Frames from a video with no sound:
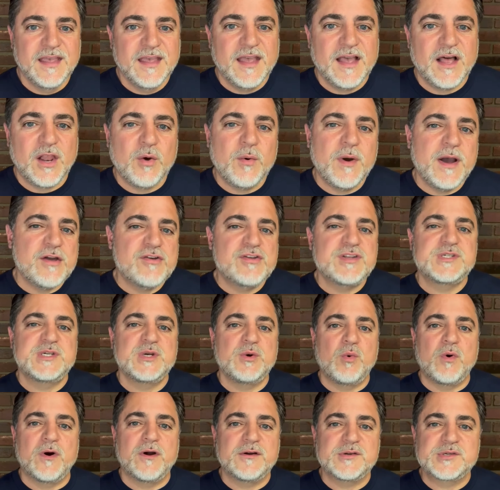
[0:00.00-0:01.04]
Hello, agency
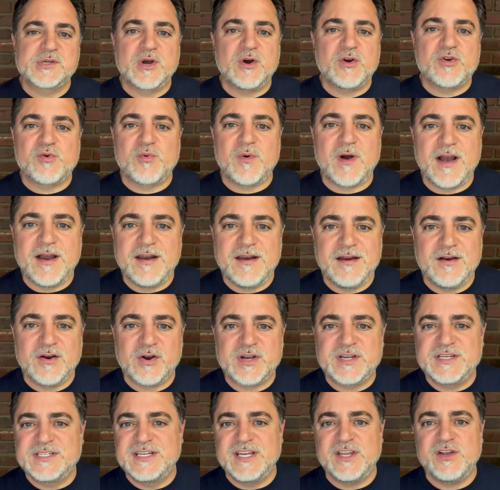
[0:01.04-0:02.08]
warriors. Coach Ryan here,
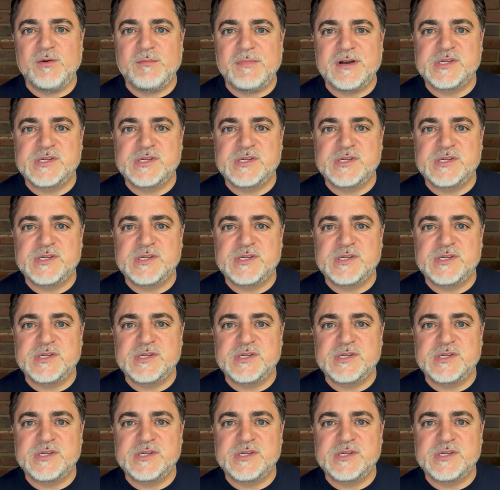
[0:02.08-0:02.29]
continuing